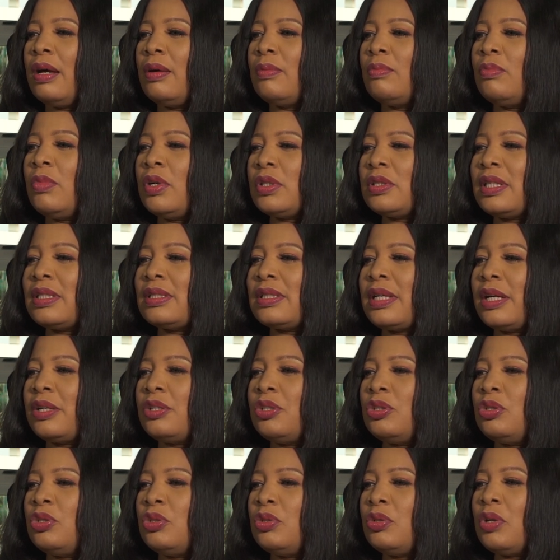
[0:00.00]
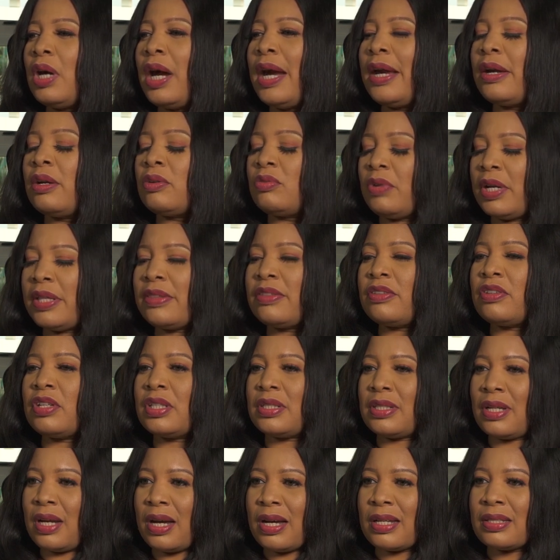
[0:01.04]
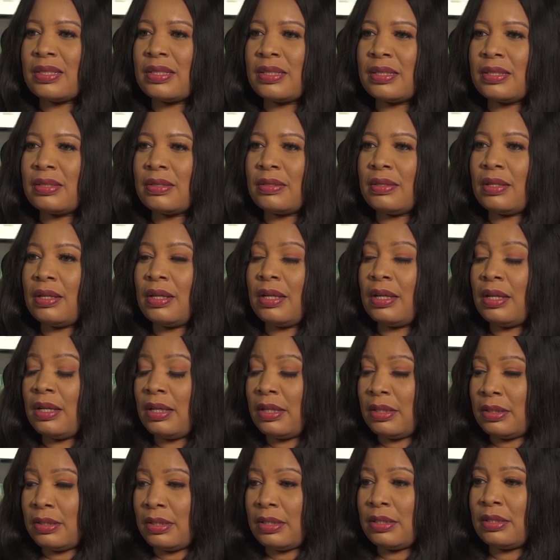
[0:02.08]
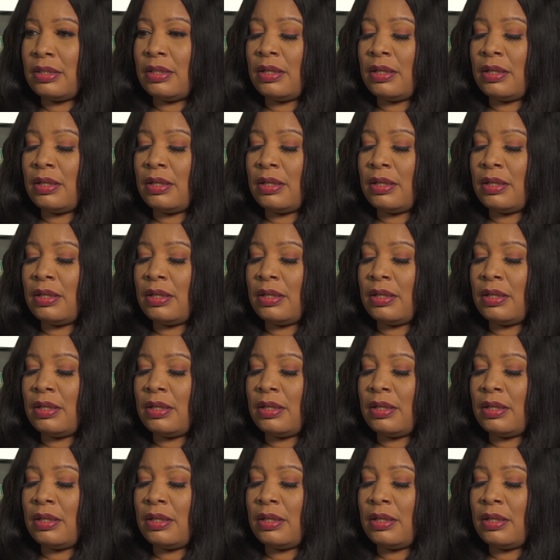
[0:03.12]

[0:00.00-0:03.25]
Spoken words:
Much as I knew, I read theatre arts in